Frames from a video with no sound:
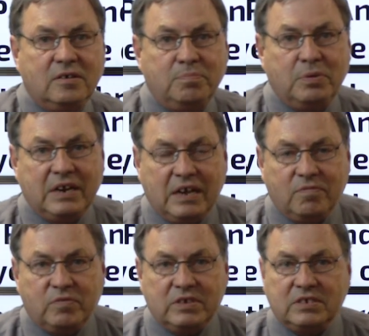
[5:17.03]
but
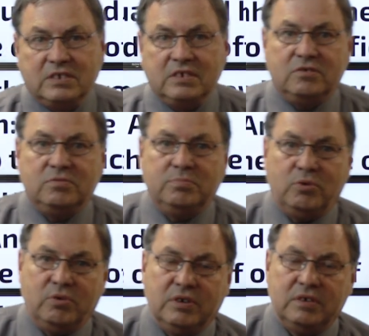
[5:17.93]
every single
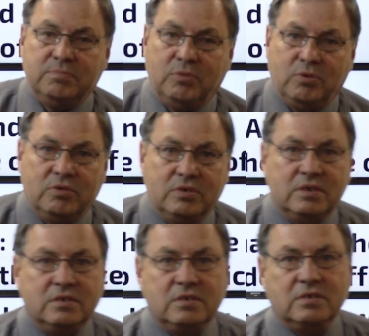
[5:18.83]
boy
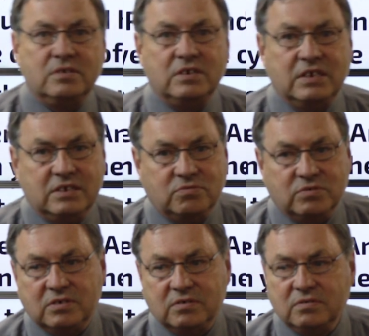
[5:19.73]
born to
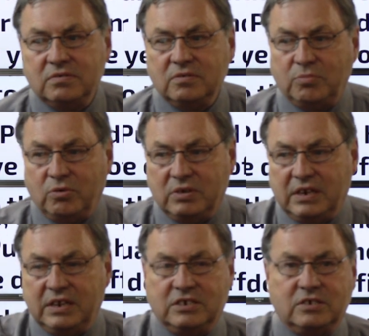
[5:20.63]
Israel, born
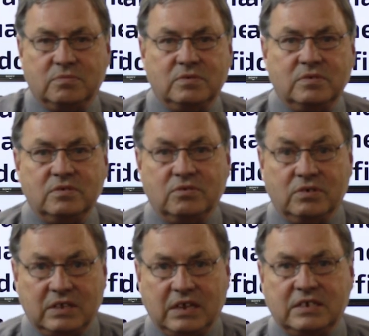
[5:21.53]
in Egypt
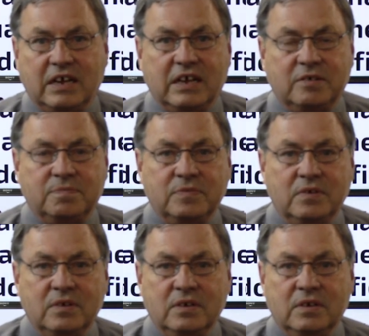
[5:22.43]
during that time,
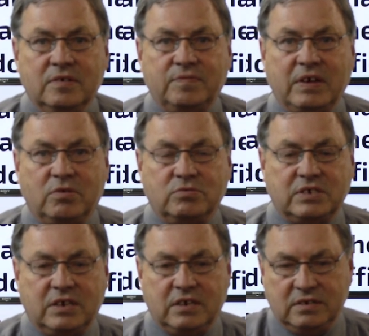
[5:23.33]
Pharaoh
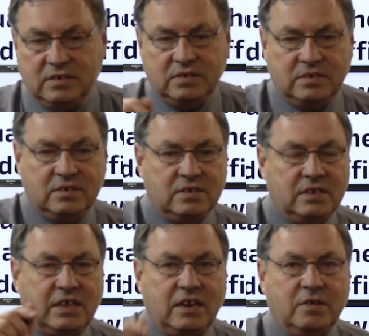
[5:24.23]
said,
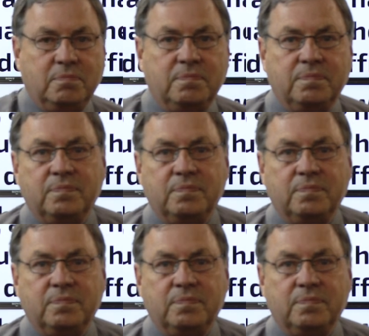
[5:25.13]
kill him.